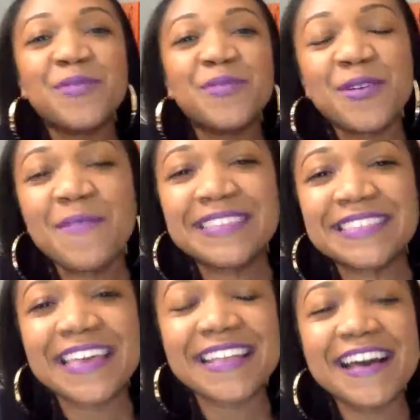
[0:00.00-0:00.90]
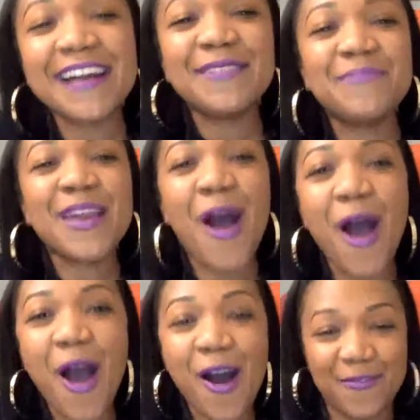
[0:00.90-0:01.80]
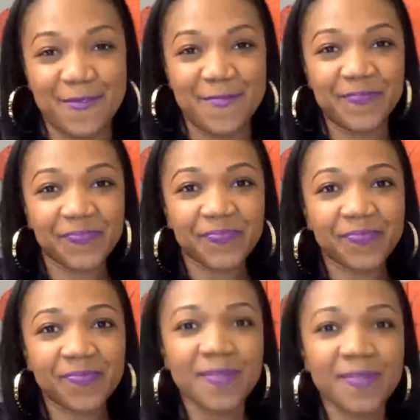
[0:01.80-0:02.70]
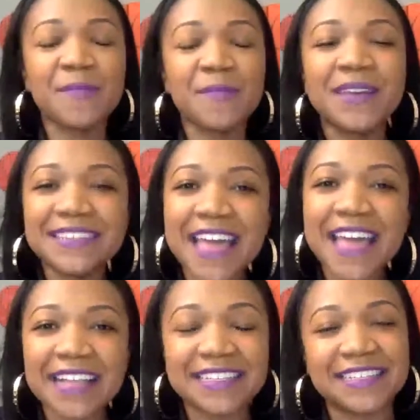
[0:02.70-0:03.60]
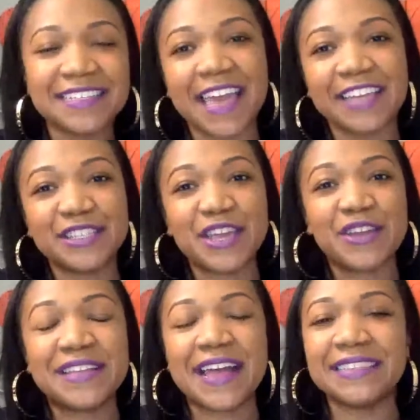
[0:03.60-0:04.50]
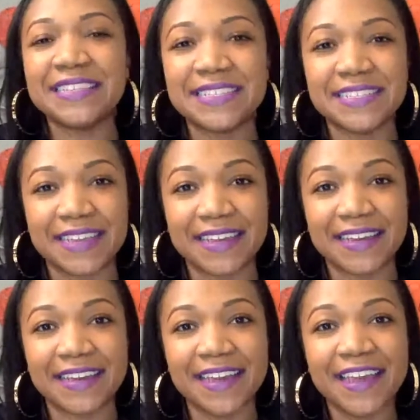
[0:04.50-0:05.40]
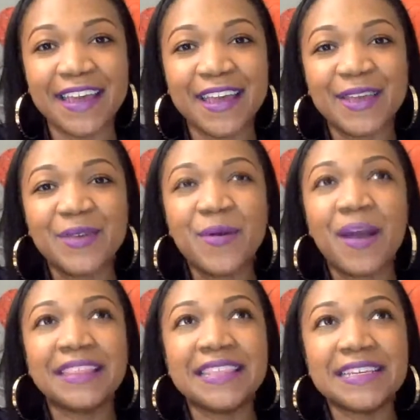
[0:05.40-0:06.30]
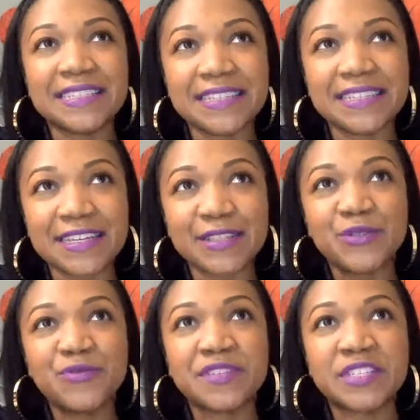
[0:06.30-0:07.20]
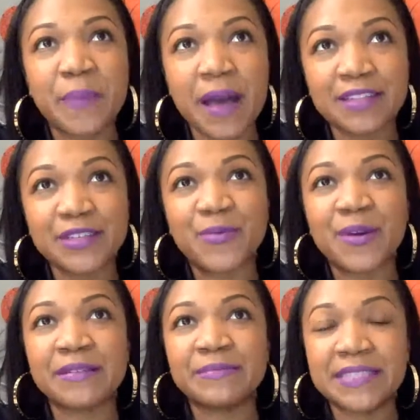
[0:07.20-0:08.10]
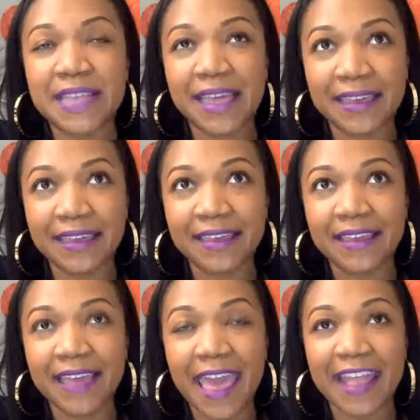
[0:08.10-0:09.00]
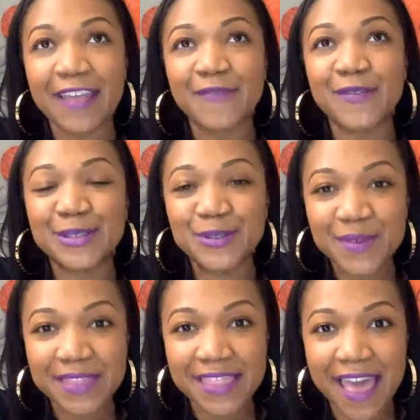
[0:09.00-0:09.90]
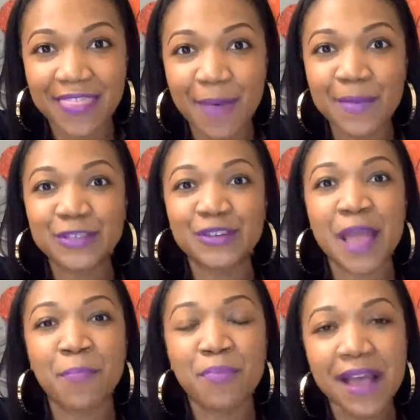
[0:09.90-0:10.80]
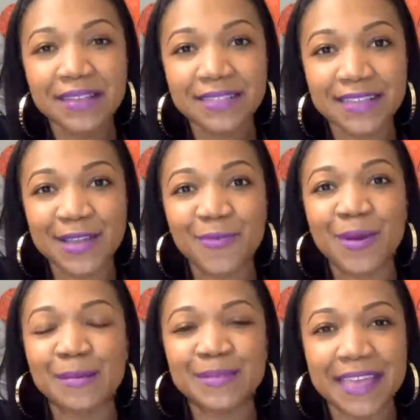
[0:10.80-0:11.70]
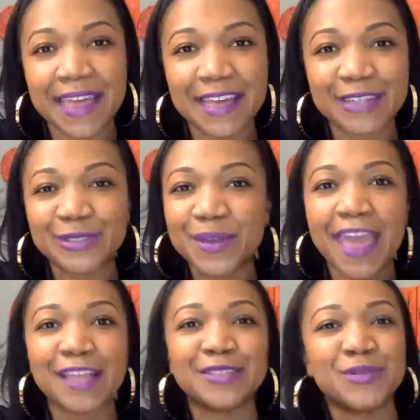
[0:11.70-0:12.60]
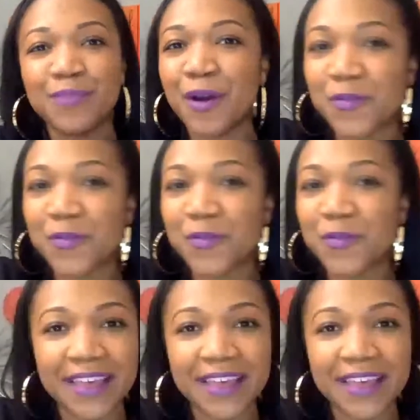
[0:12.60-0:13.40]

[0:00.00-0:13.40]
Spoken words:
to boil my skin, cut me off, because that is an indication that you're not listening. You are listening to respond to what I'm saying. And if you're doing that, that means you're not processing what I'm saying, because you can't do both